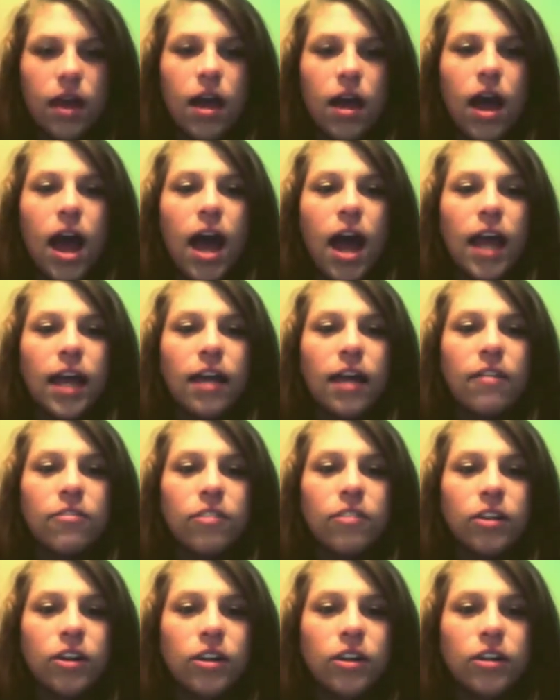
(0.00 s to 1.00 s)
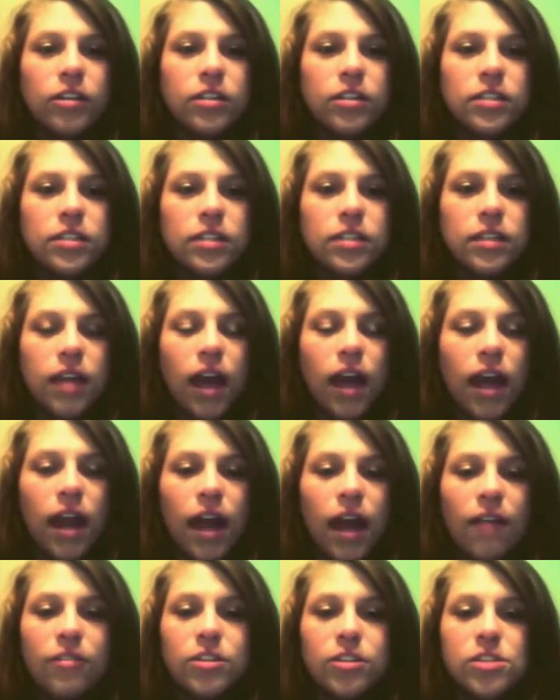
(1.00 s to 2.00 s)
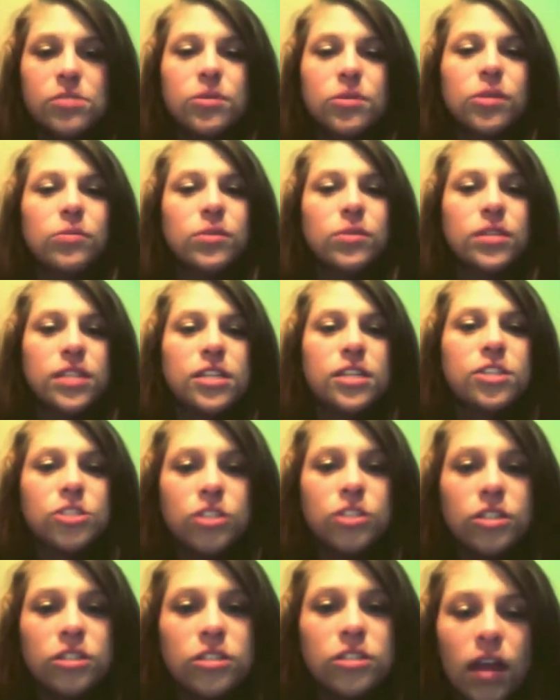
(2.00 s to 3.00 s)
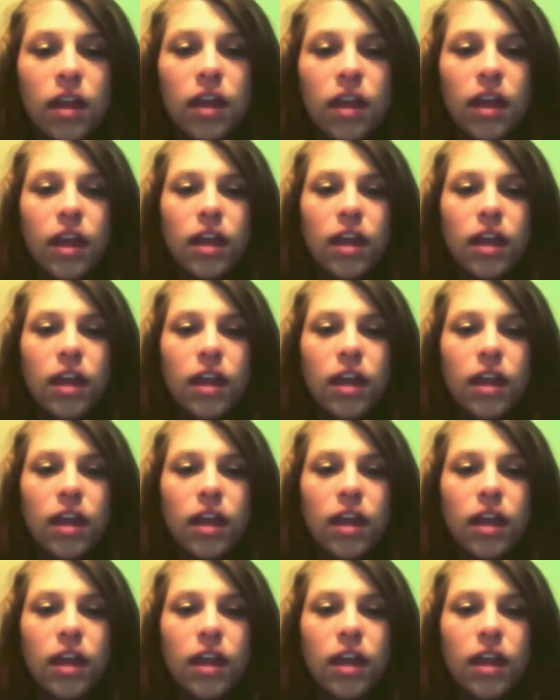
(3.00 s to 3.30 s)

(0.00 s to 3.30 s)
I have learned that having to work with teachers,